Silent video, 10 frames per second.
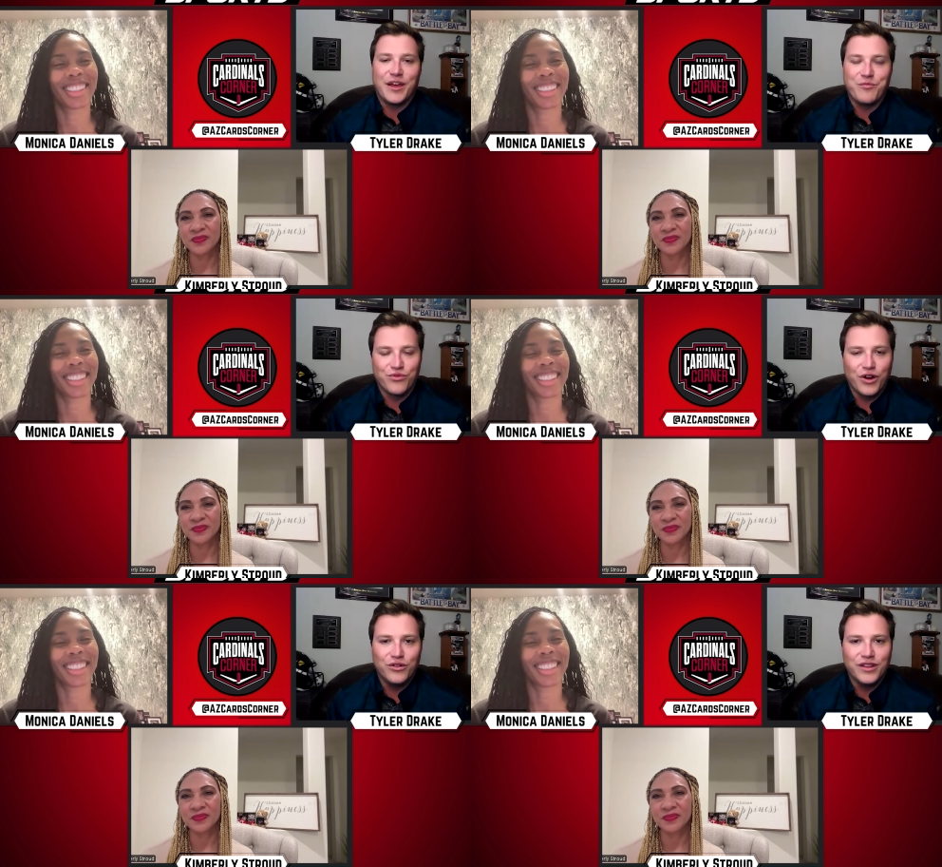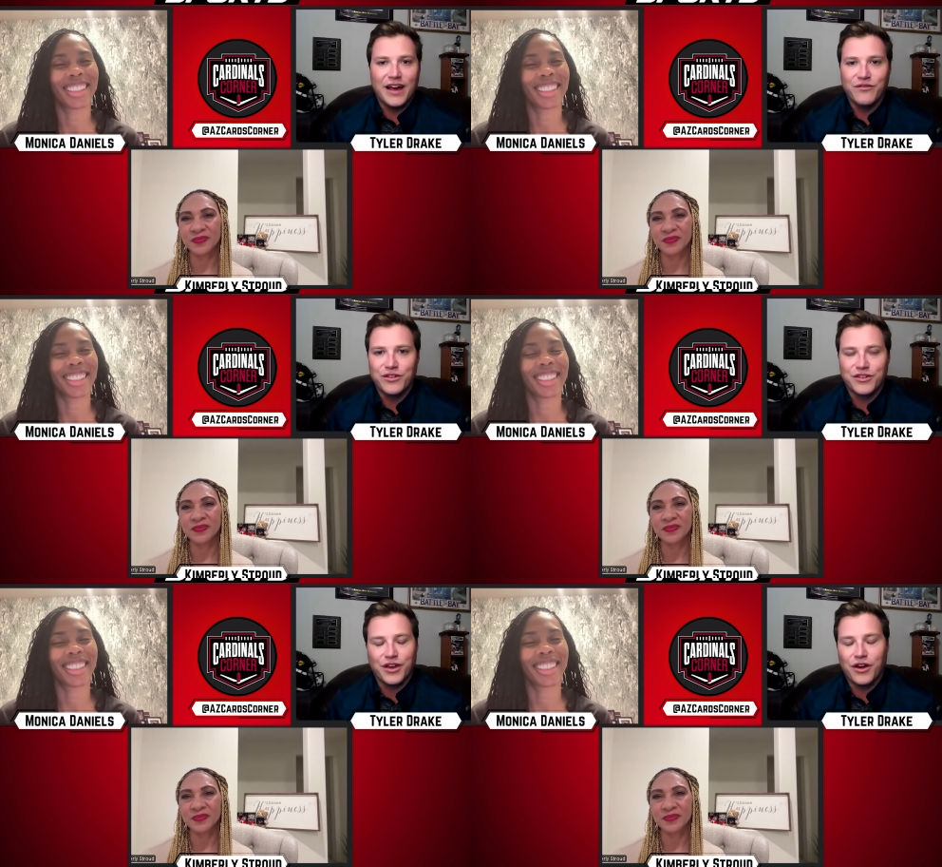Speaker 1: at a pro
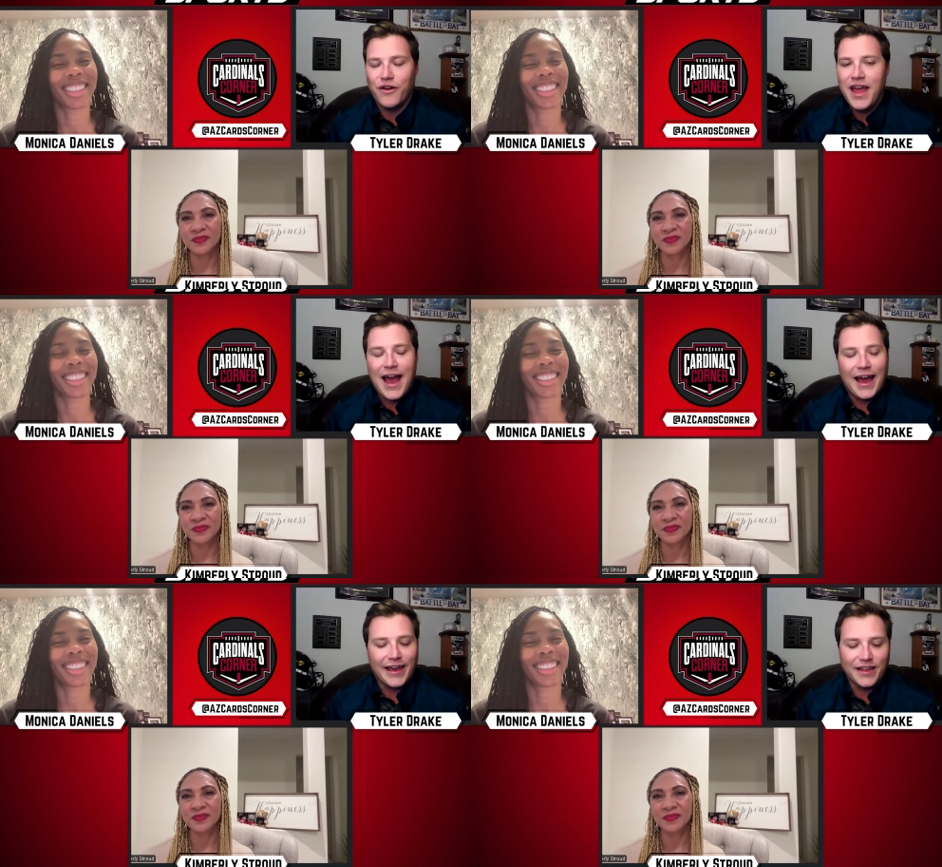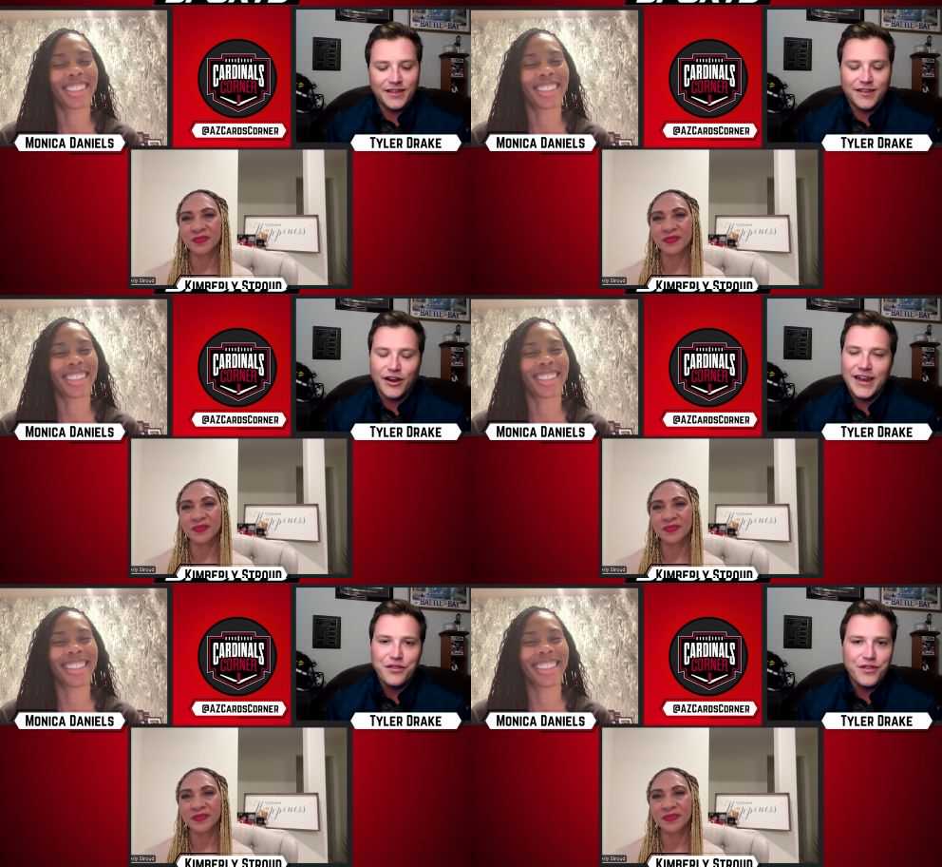level. So I guess is
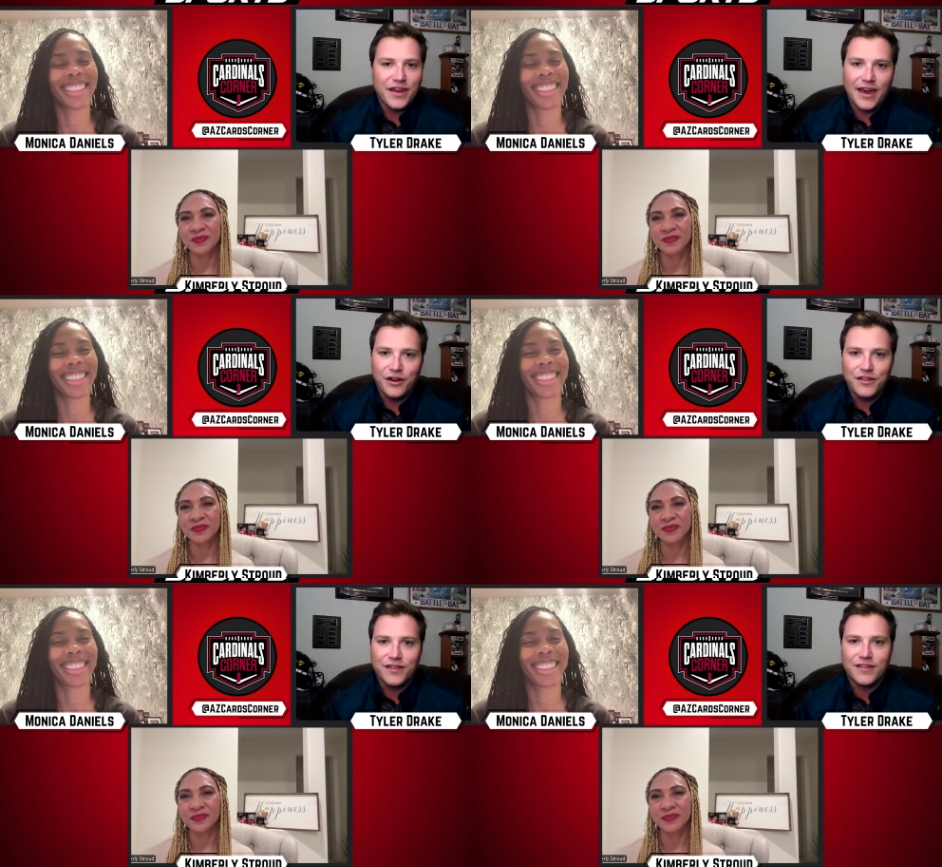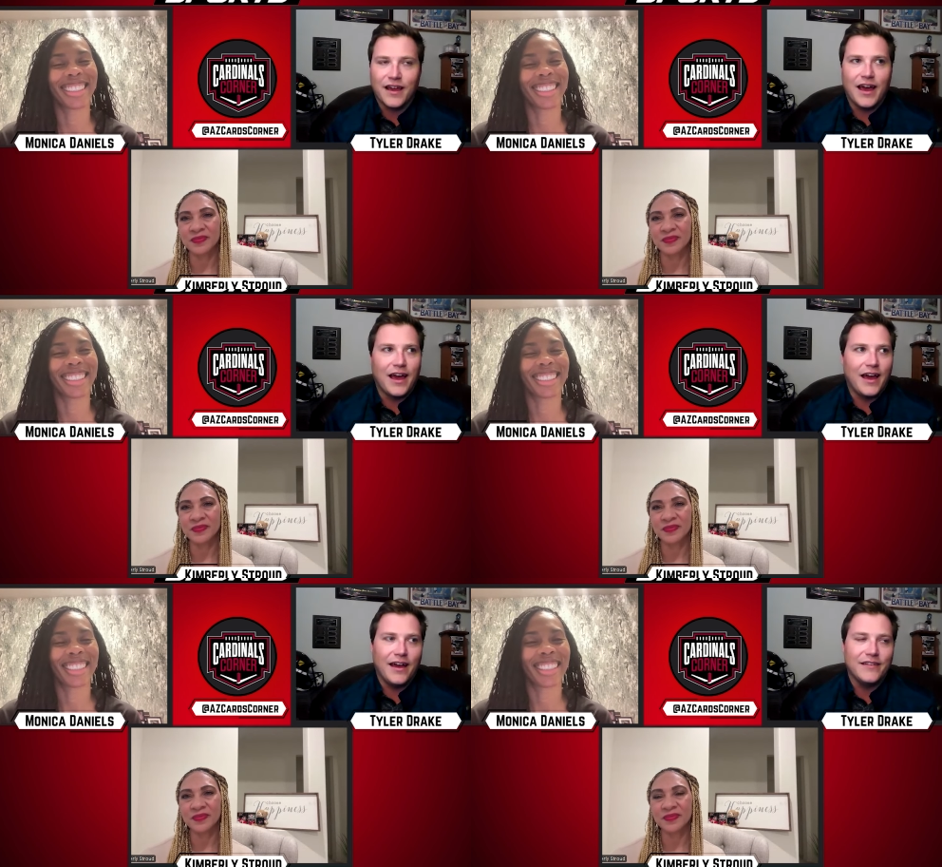there anything else
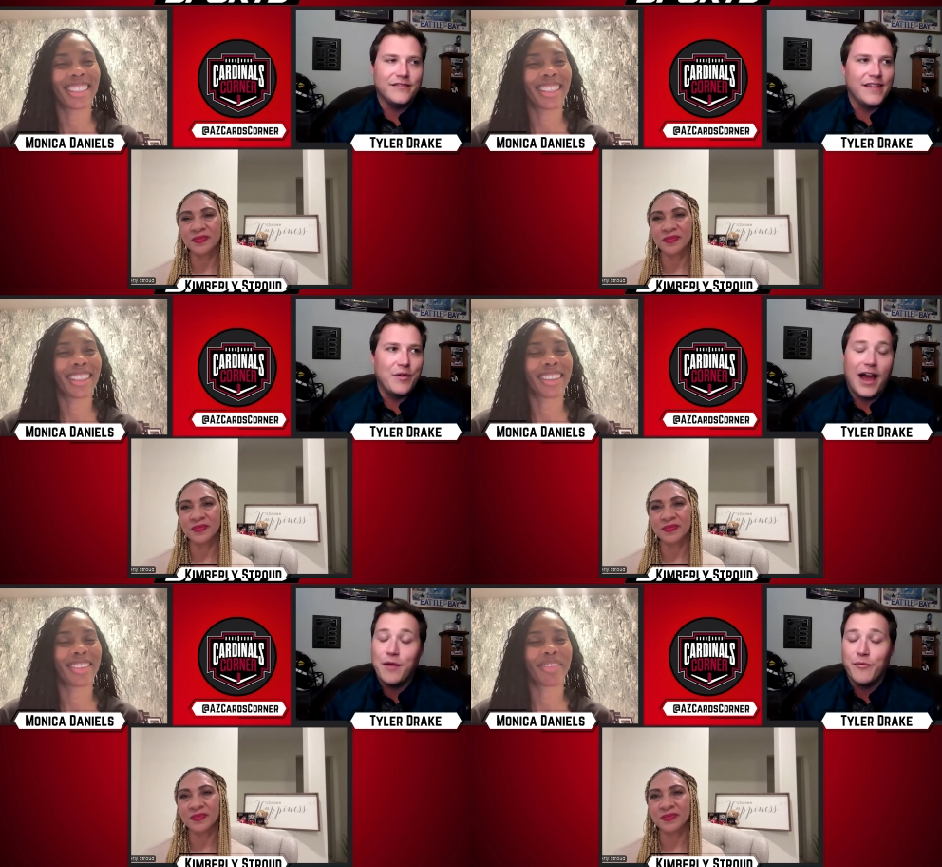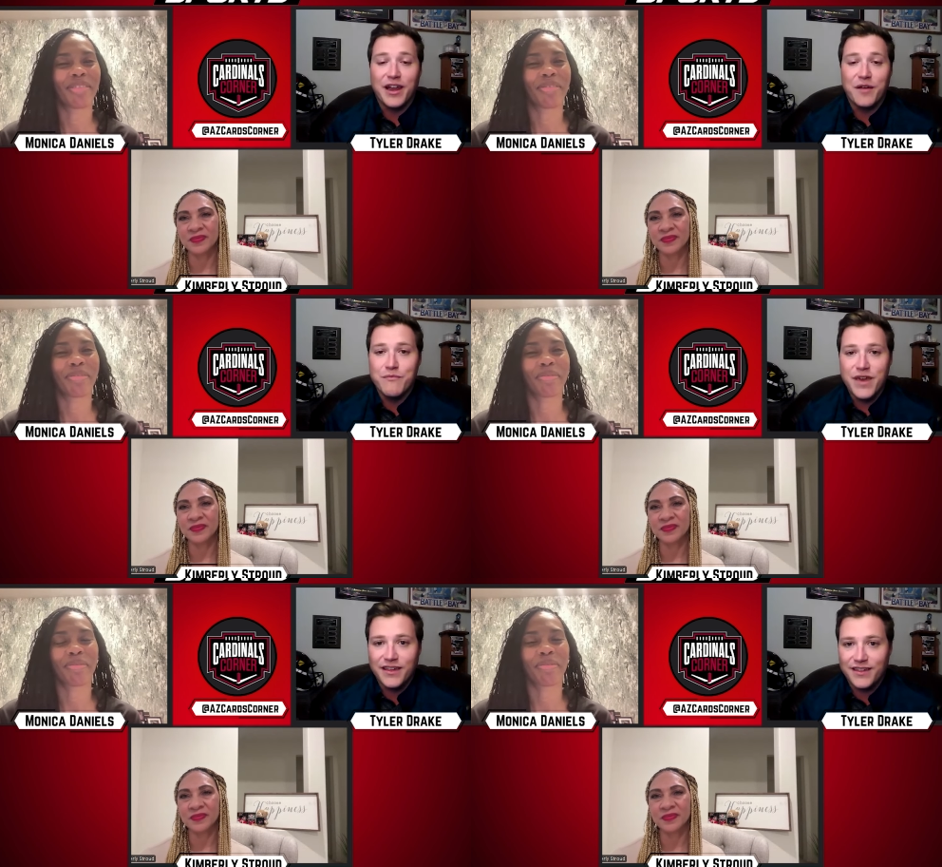uh, that I might have
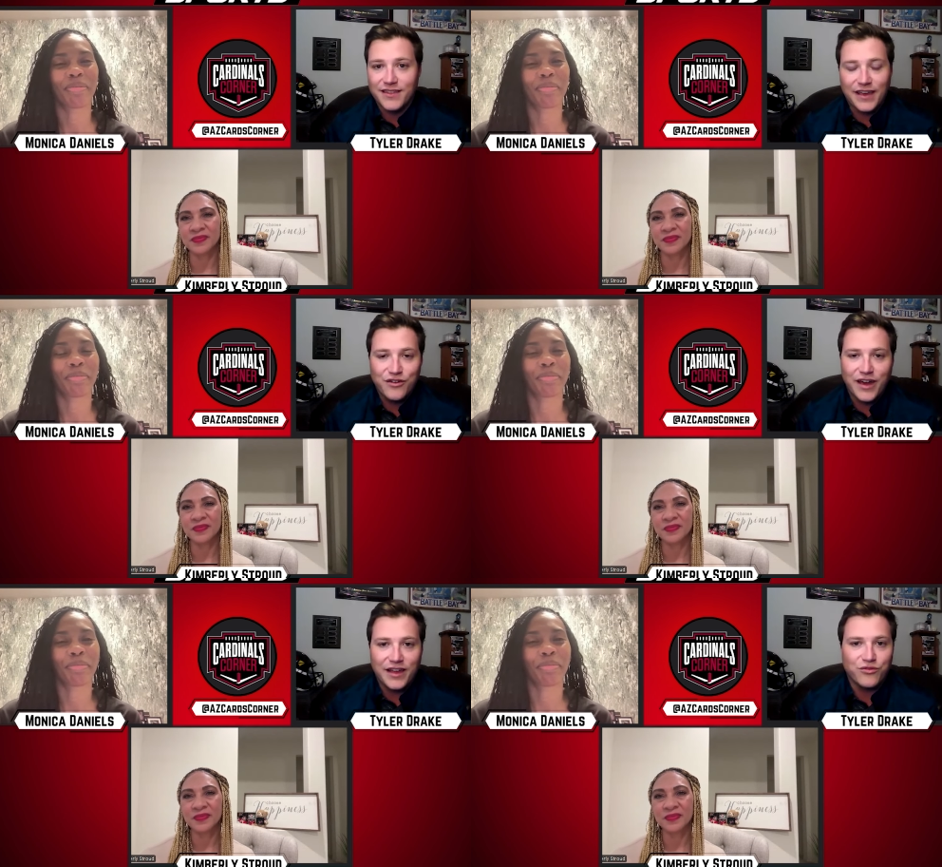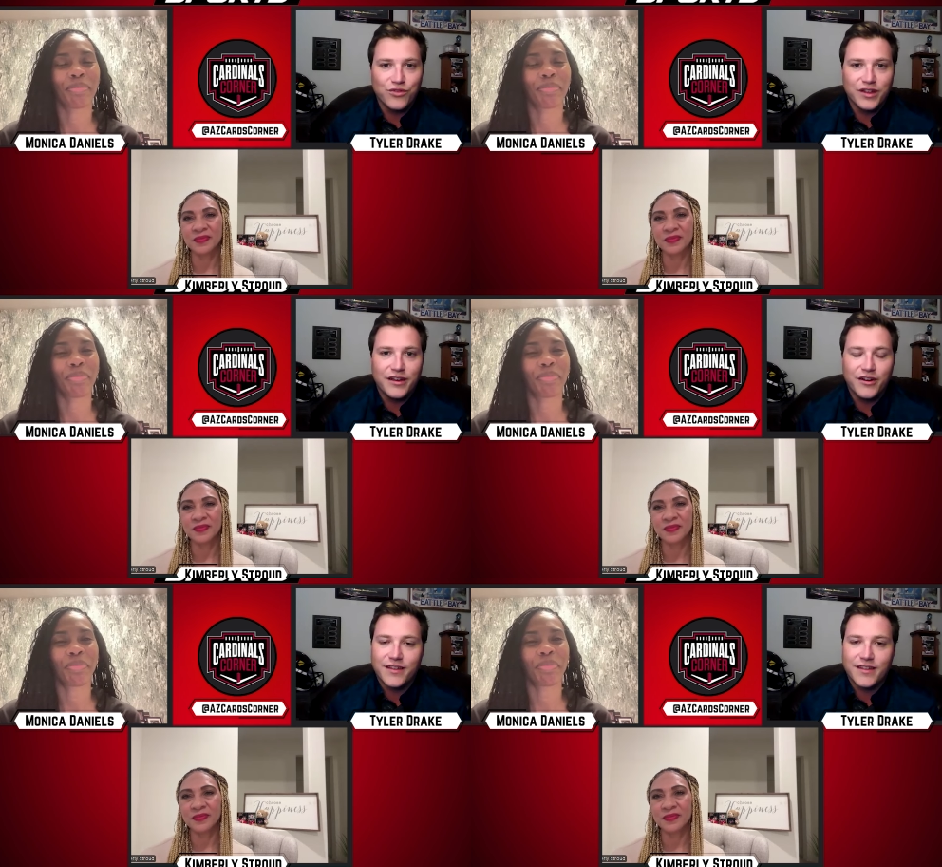missed that you guys
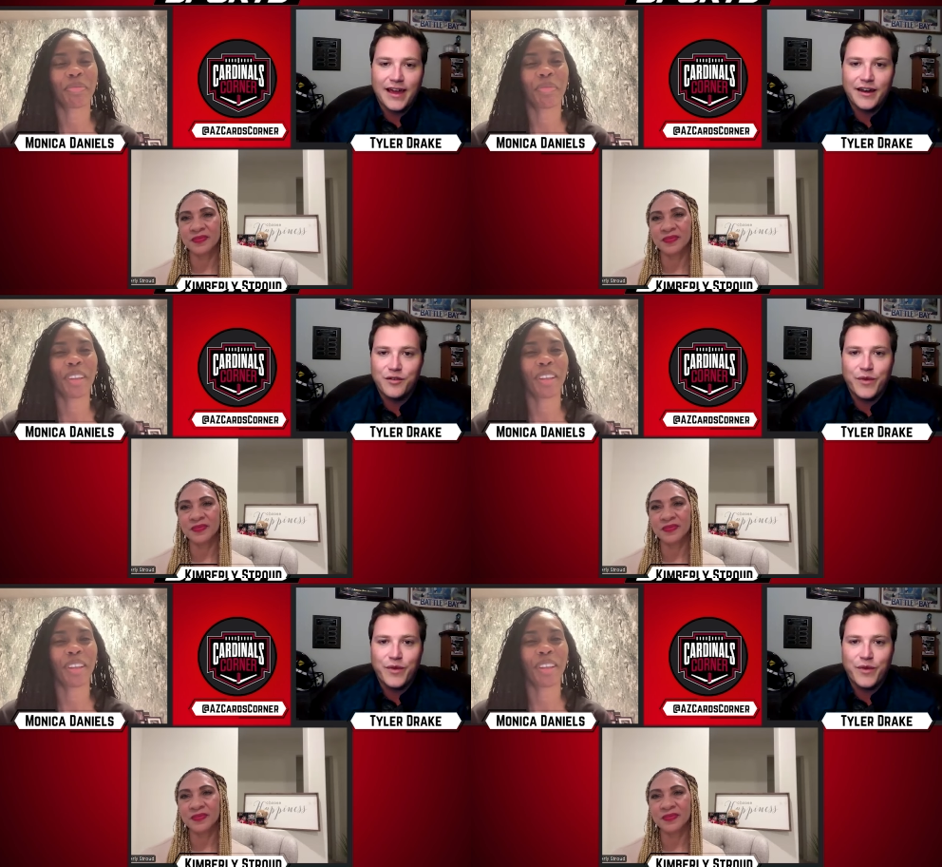really are excited